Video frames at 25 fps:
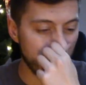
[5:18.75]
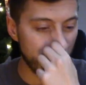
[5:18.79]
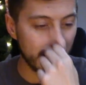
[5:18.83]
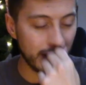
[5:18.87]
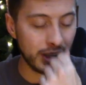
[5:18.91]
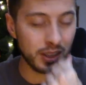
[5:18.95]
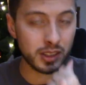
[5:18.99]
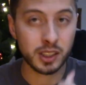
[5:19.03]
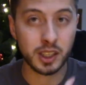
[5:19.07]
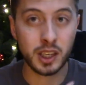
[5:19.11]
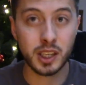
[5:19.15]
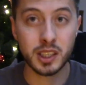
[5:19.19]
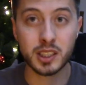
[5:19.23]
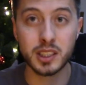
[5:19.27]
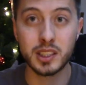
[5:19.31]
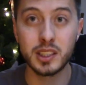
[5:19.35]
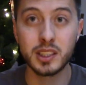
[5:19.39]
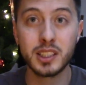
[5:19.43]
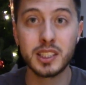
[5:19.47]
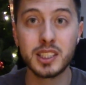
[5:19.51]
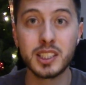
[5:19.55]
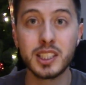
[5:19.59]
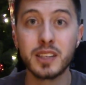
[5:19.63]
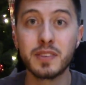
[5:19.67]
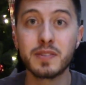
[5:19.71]
I was constantly
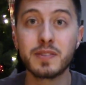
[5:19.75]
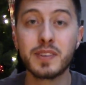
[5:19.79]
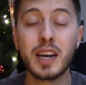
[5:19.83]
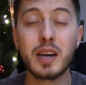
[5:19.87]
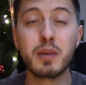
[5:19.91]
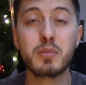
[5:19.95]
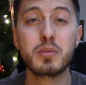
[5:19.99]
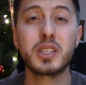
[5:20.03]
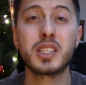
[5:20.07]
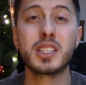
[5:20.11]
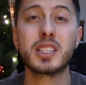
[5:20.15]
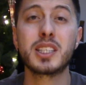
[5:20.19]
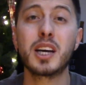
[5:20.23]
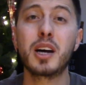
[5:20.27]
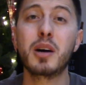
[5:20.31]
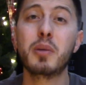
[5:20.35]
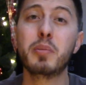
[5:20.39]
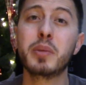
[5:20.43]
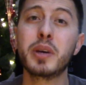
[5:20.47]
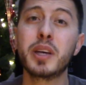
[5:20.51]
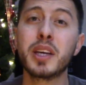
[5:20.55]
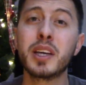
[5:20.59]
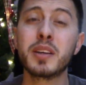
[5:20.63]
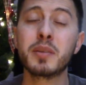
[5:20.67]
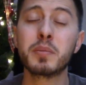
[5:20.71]
seeing families,
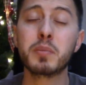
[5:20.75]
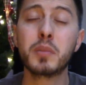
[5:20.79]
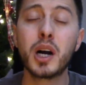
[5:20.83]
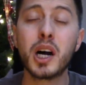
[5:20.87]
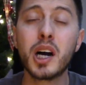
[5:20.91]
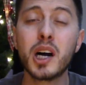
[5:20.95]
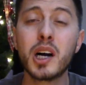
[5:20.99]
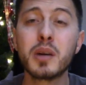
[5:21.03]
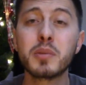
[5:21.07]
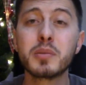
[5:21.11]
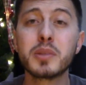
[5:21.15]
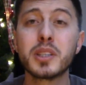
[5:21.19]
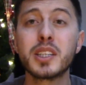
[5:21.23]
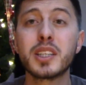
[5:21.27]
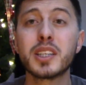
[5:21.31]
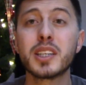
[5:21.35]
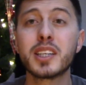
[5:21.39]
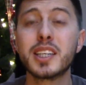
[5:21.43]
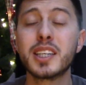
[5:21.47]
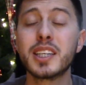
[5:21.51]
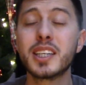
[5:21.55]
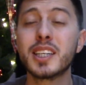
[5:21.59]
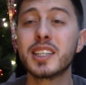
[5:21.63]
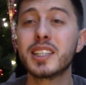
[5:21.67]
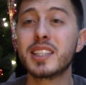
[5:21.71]
helping moms and their
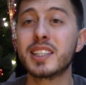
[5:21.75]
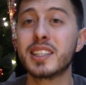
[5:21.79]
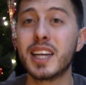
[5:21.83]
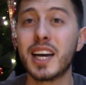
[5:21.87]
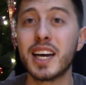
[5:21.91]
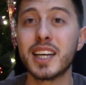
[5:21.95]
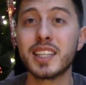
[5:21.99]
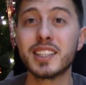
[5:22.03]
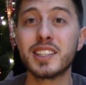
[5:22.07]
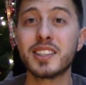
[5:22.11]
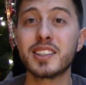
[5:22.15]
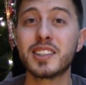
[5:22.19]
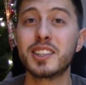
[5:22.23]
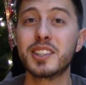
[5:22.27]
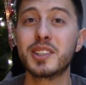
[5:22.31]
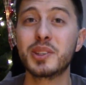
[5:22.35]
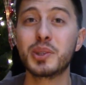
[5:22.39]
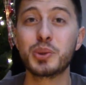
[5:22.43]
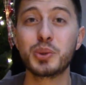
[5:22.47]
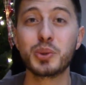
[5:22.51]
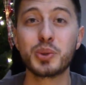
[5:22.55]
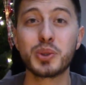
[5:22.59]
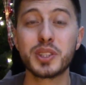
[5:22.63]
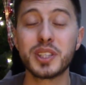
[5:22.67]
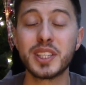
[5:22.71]
kids, dads and their kids.
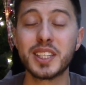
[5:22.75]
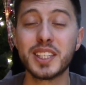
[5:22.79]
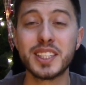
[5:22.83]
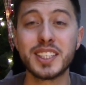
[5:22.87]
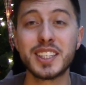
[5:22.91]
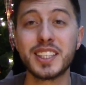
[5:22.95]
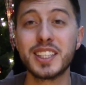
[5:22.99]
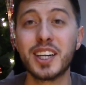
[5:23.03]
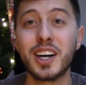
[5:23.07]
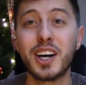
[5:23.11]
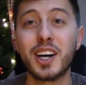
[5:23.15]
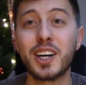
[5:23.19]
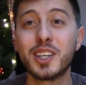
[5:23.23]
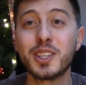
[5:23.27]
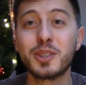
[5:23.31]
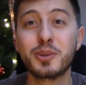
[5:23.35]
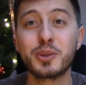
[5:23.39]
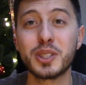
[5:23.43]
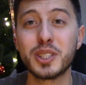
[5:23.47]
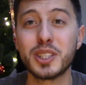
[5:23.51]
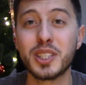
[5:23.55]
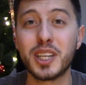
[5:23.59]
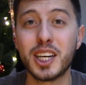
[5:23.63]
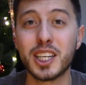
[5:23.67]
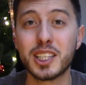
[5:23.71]
It was
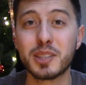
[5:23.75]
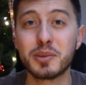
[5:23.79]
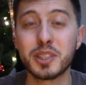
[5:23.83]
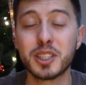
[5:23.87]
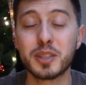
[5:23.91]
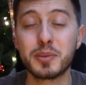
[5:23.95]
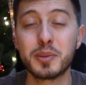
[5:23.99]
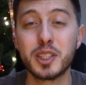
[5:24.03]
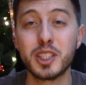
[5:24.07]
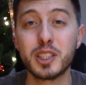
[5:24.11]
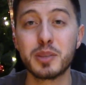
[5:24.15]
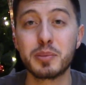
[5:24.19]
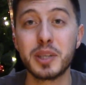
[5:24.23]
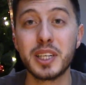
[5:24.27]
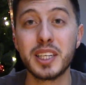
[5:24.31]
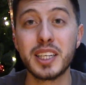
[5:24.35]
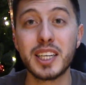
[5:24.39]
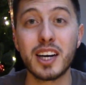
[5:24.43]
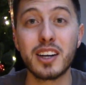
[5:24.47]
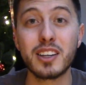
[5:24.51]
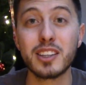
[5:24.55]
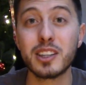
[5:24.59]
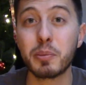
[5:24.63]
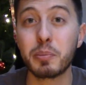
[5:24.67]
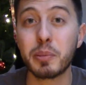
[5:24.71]
an awesome experience being
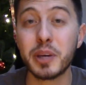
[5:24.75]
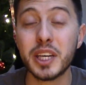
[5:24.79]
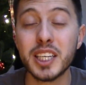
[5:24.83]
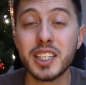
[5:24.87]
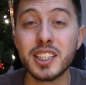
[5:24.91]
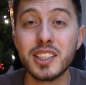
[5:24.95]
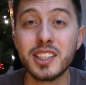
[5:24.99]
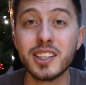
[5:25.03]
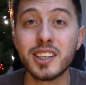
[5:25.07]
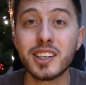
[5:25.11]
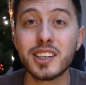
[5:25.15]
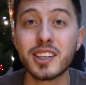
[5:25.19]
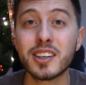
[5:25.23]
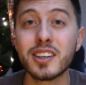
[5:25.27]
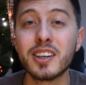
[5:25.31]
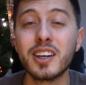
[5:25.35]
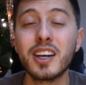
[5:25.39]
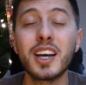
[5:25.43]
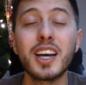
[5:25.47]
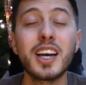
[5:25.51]
down in the PDR.